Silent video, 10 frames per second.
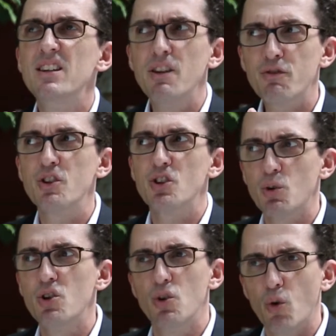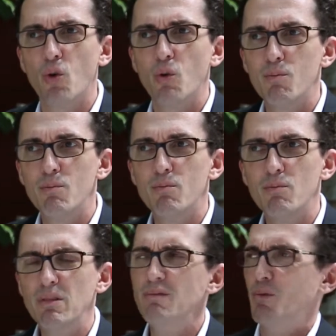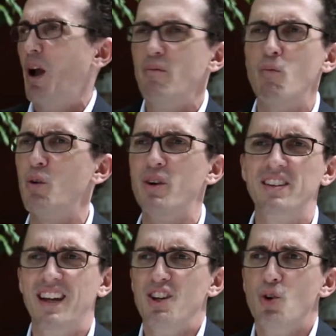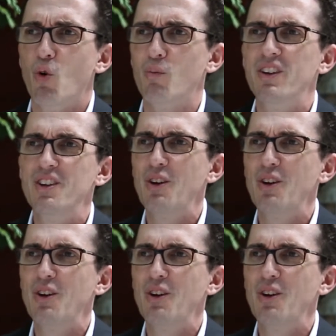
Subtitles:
different to a what am I saying, normal,